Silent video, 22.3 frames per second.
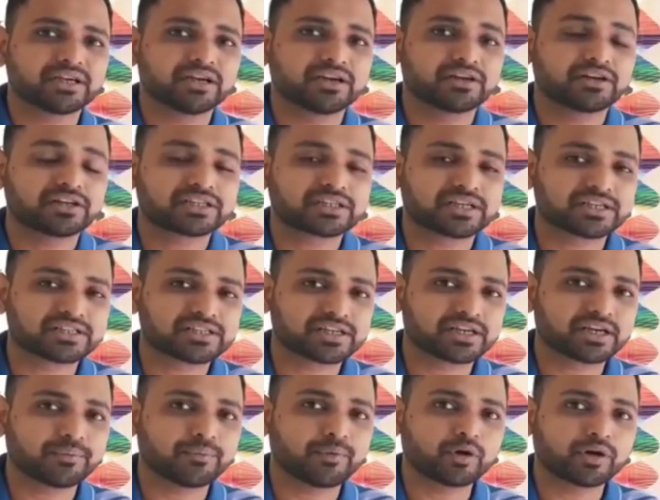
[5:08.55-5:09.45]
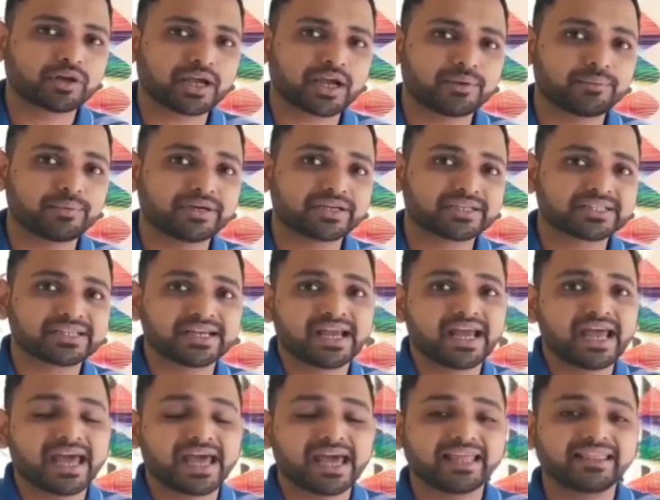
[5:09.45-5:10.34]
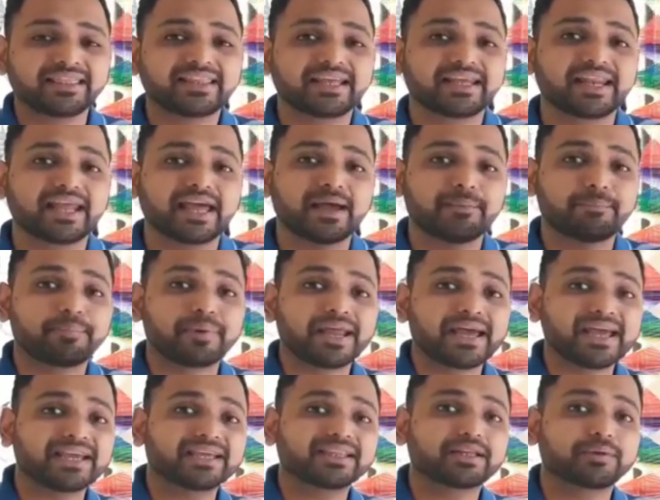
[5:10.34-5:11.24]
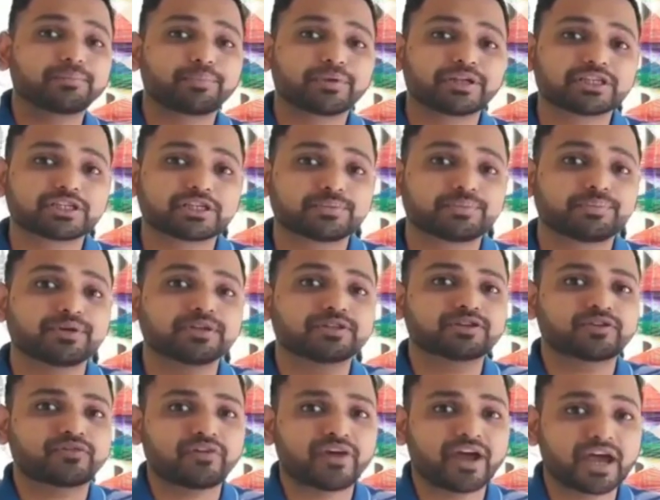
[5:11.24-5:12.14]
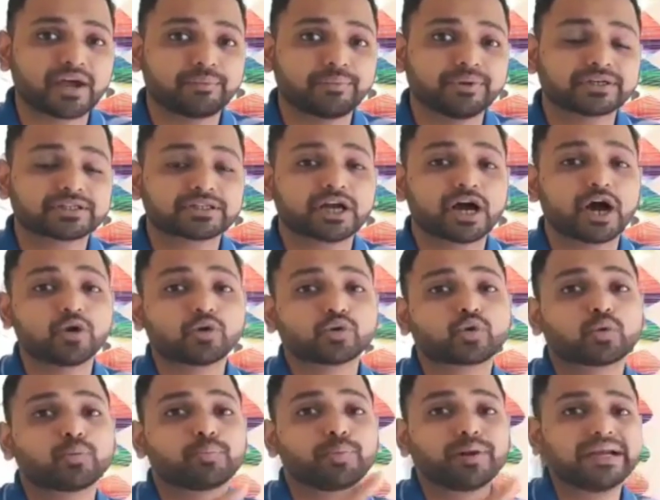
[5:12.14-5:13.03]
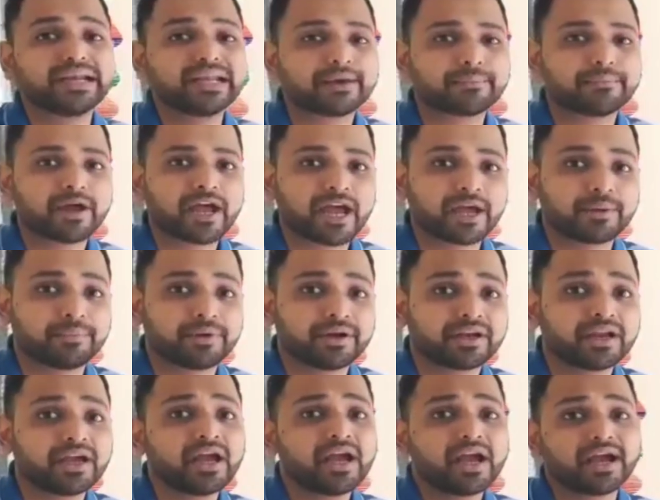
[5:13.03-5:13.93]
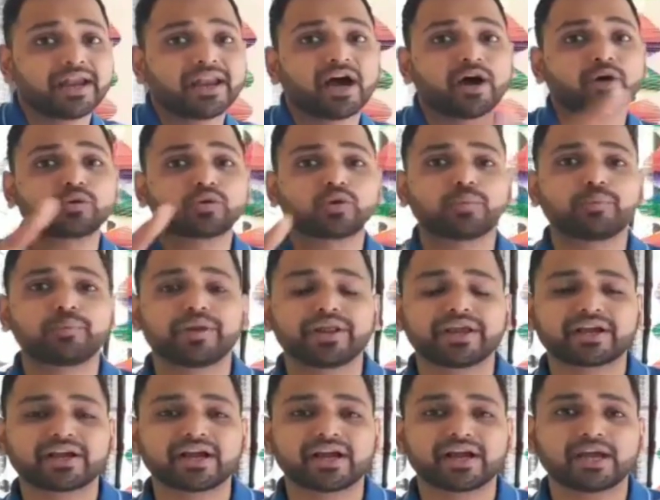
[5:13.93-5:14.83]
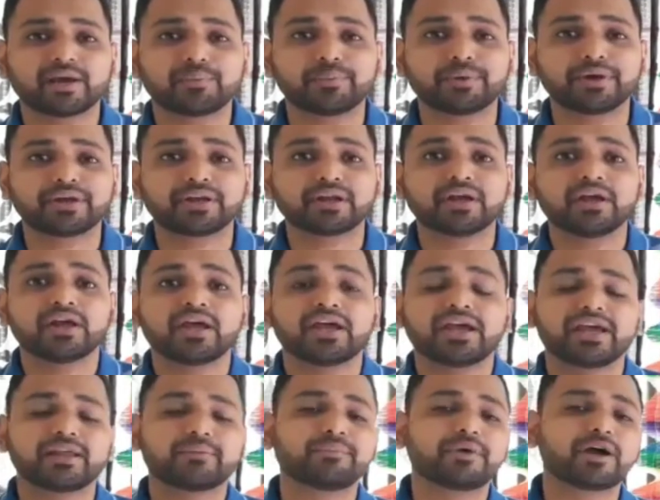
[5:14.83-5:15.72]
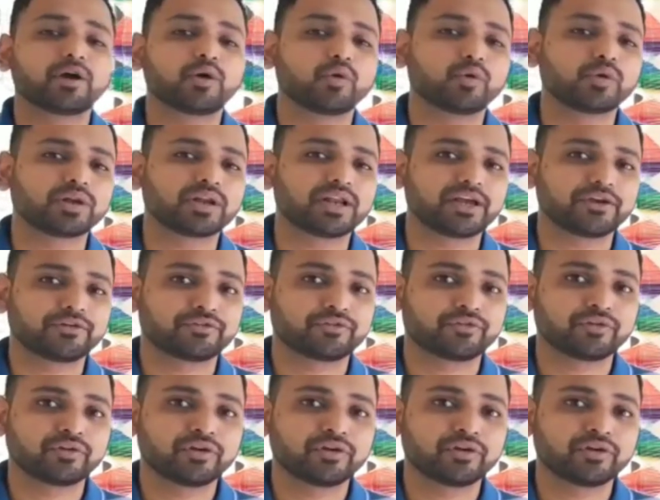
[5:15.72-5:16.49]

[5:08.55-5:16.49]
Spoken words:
researching about habits, and then applying the principles of habits, how to build a habit and how to break a habit in my own life.